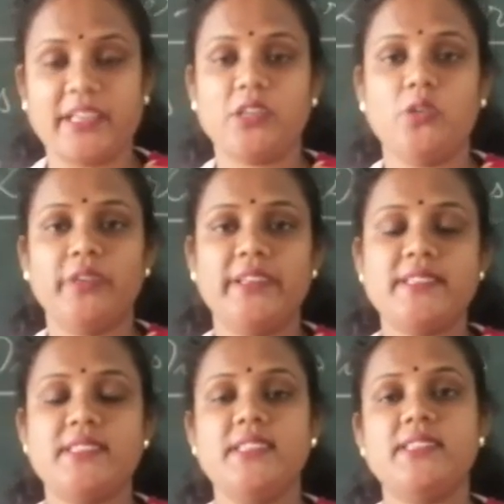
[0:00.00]
cyclonic
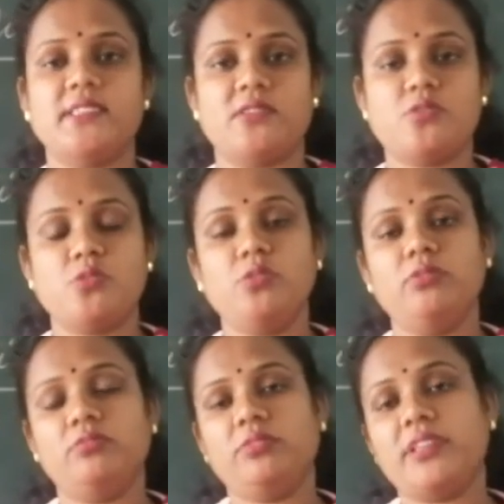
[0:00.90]
season.
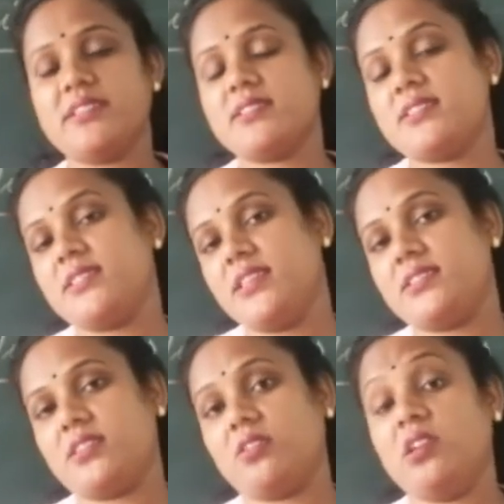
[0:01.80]
So there is a
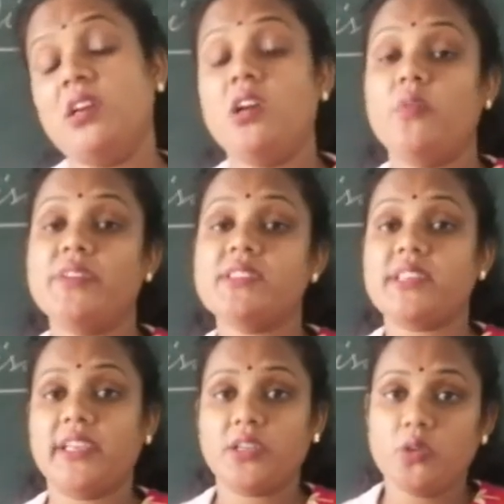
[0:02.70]
season when
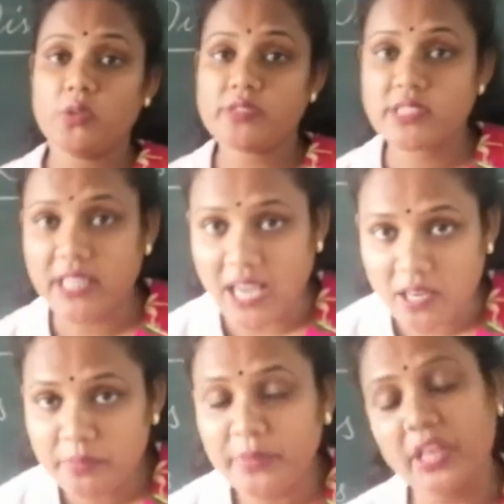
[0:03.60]
cyclones
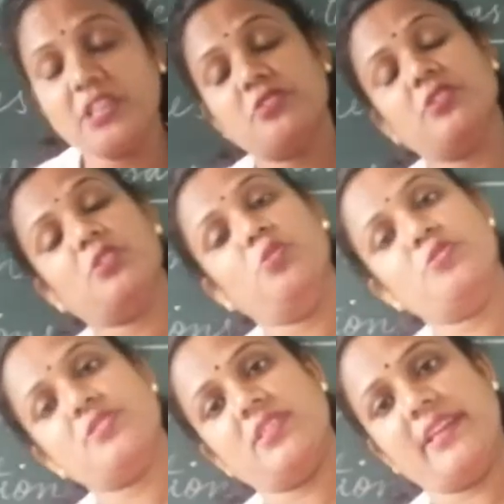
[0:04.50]
come into the
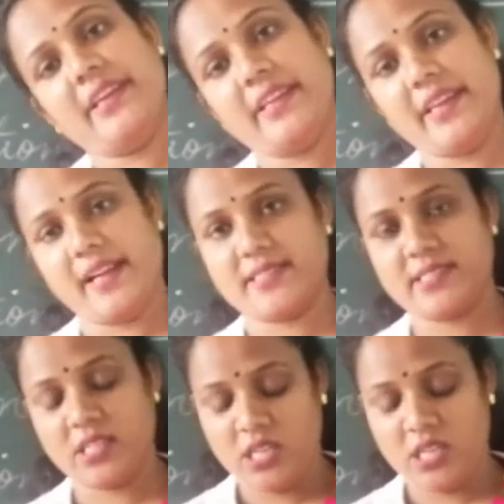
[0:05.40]
coastal areas,